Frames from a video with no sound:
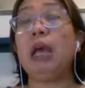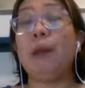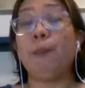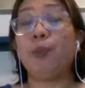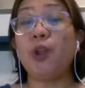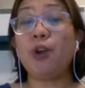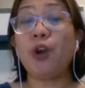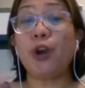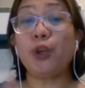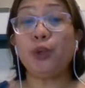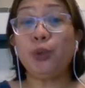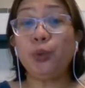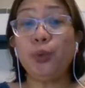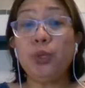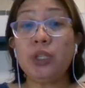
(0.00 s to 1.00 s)
there are
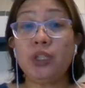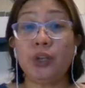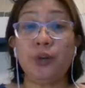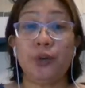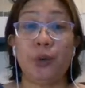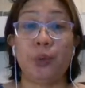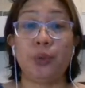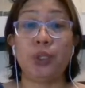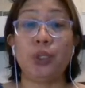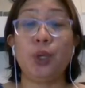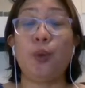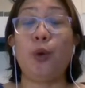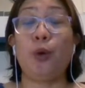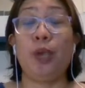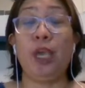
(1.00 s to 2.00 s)
two zeros.
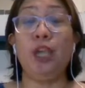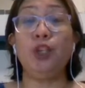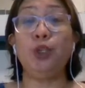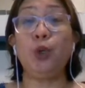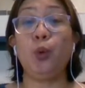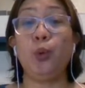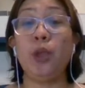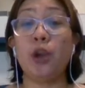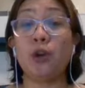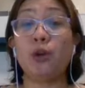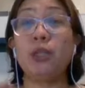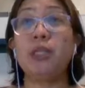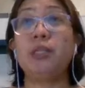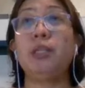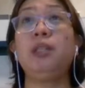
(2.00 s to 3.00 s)
Okay, so we are
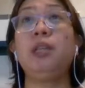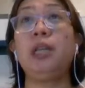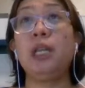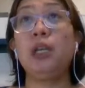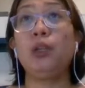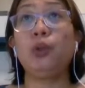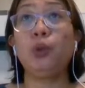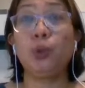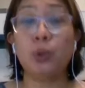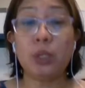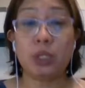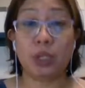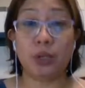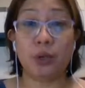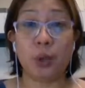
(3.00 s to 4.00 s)
considering
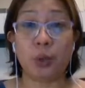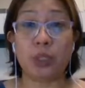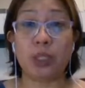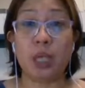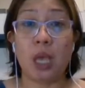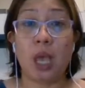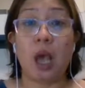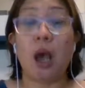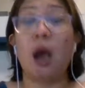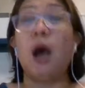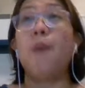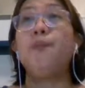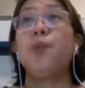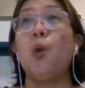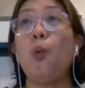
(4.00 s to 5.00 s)
two zeros,
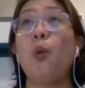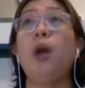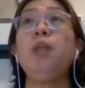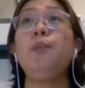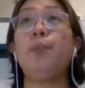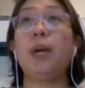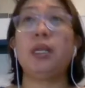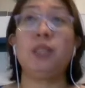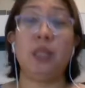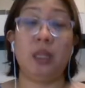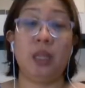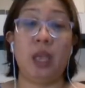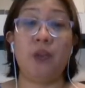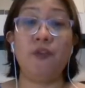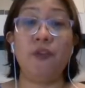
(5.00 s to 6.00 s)
one
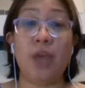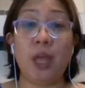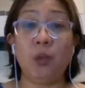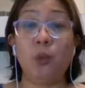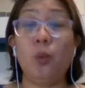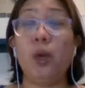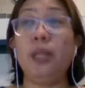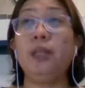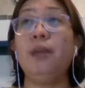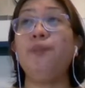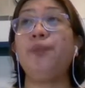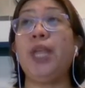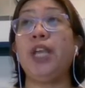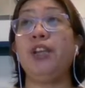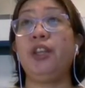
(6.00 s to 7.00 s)
positive and one
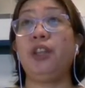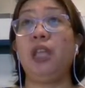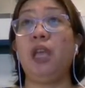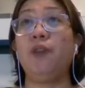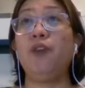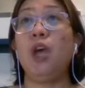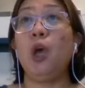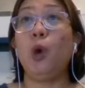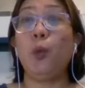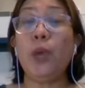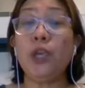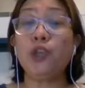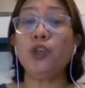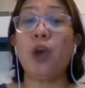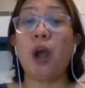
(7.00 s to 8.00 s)
negative,
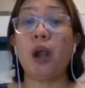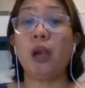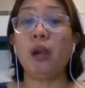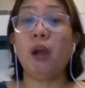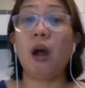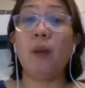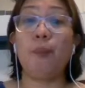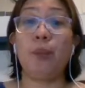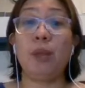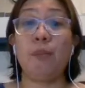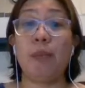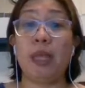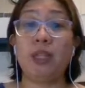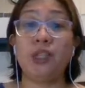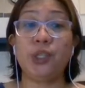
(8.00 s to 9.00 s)
which are
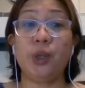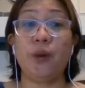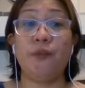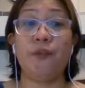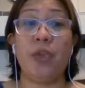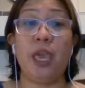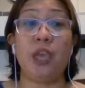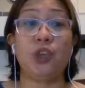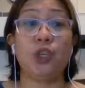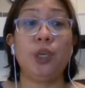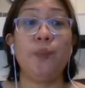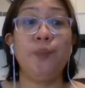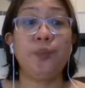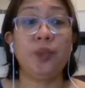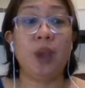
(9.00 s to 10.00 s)
complements of
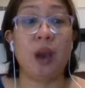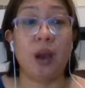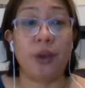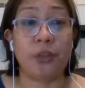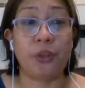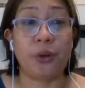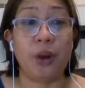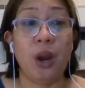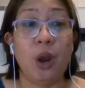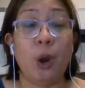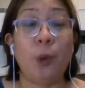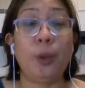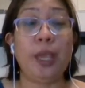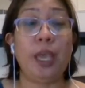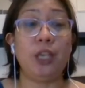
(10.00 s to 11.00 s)
each other.
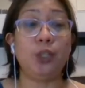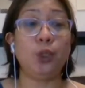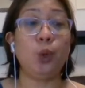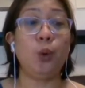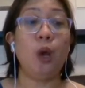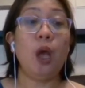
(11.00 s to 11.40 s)
Okay, so